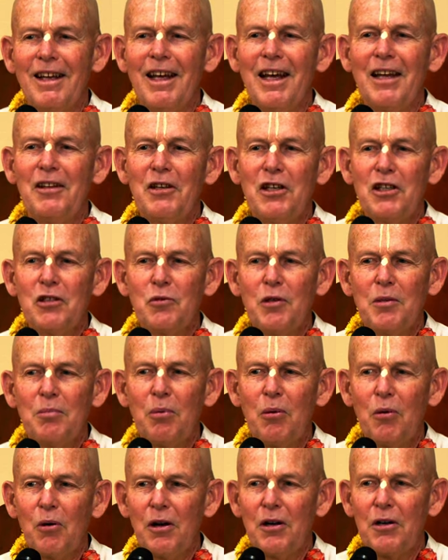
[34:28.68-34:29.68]
And these
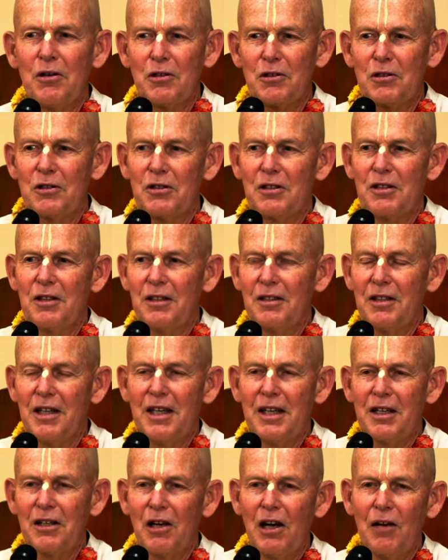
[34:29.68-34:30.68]
reporters,
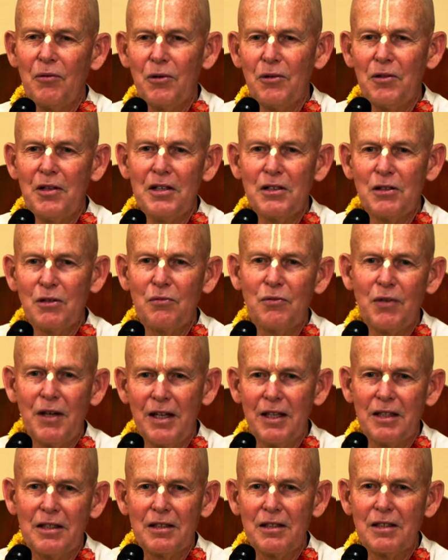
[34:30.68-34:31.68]
they cover these
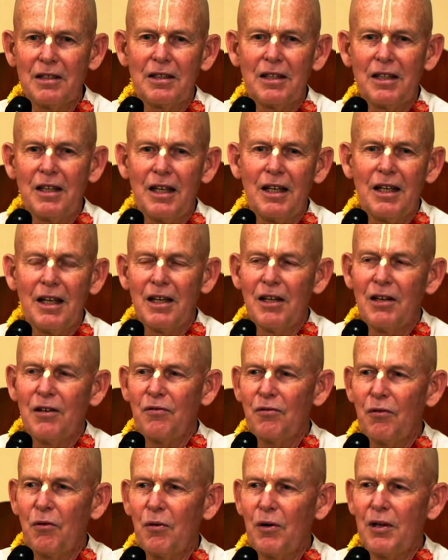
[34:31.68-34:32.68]
events
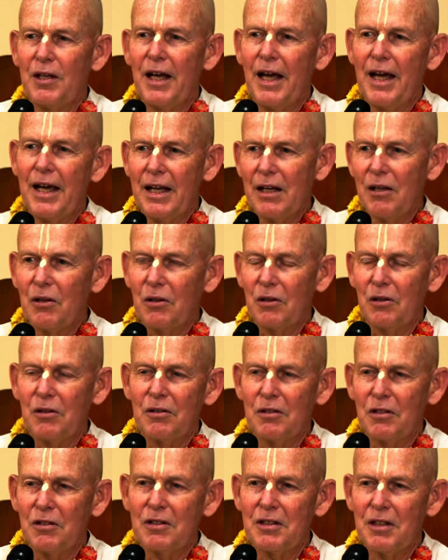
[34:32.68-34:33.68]
for an angle
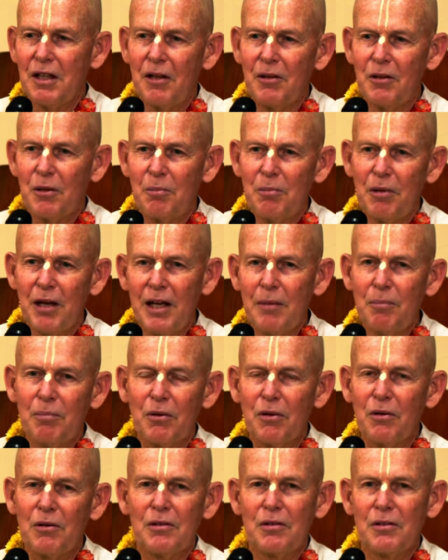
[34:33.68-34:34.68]
to sell the
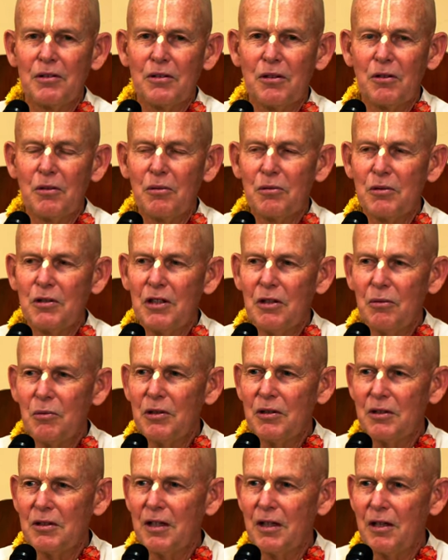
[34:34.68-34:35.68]
paper. So she
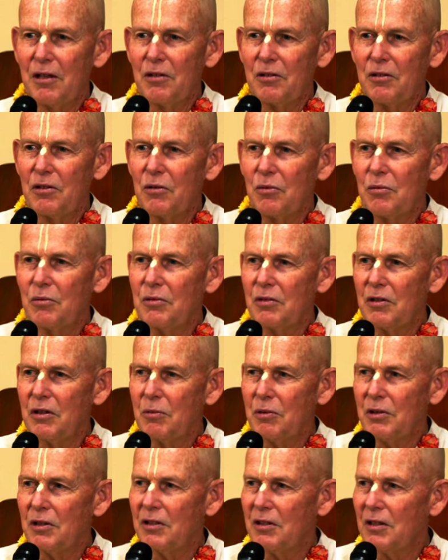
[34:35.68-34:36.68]
was there to, she
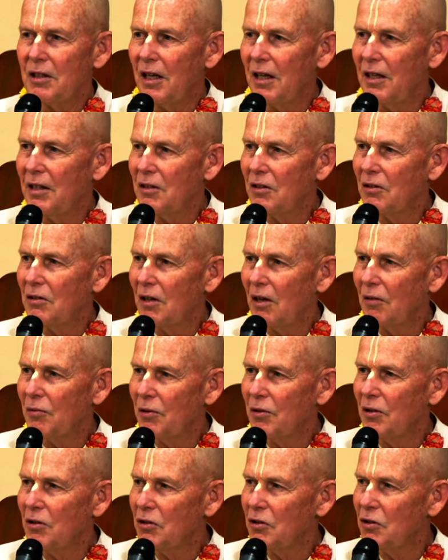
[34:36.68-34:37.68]
was assigned to
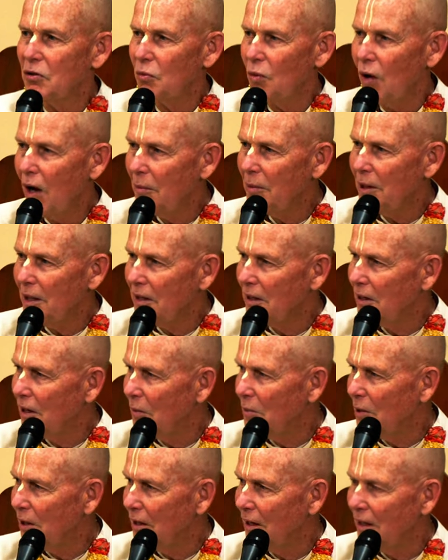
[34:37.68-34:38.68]
cover this Swami
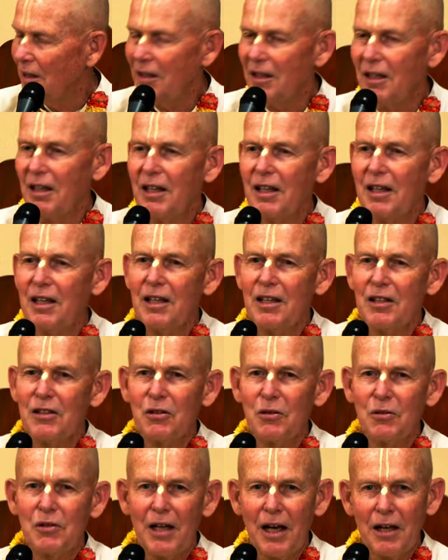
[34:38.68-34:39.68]
coming in.
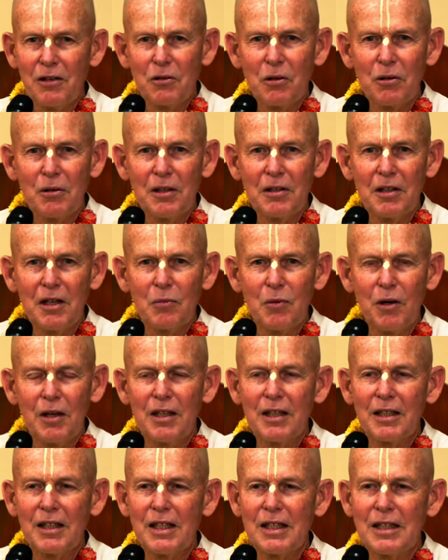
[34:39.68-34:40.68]
So naturally they want
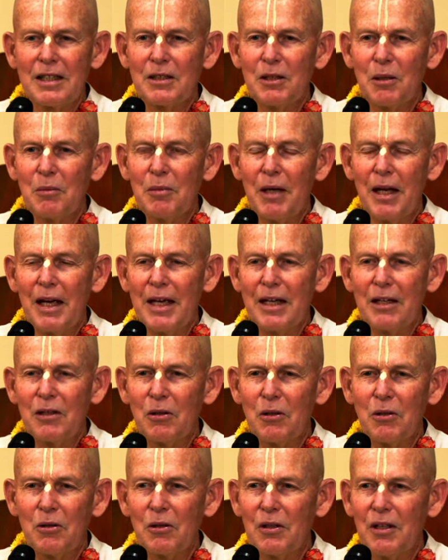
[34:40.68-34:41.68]
to get some
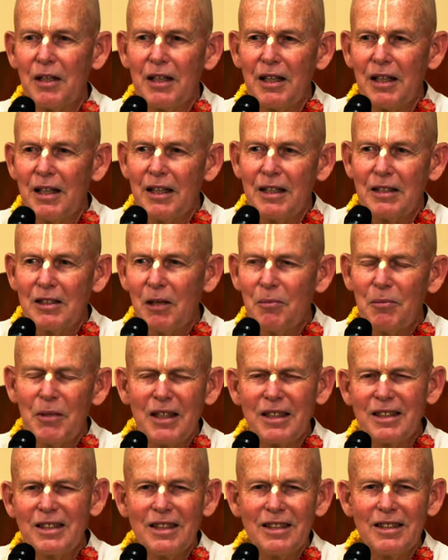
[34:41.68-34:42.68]
angle,
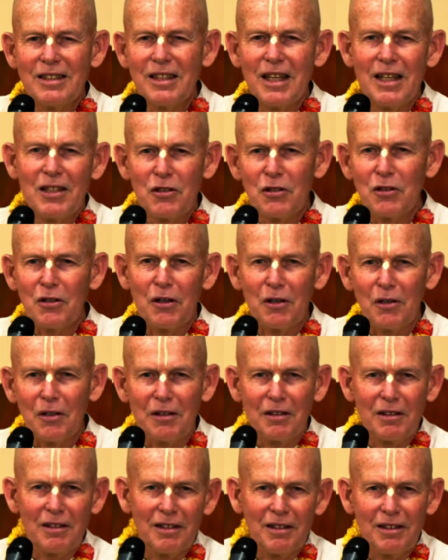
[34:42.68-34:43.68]
something sensational,
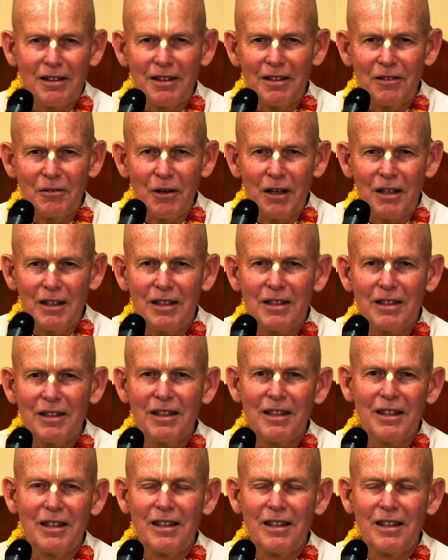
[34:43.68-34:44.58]
right?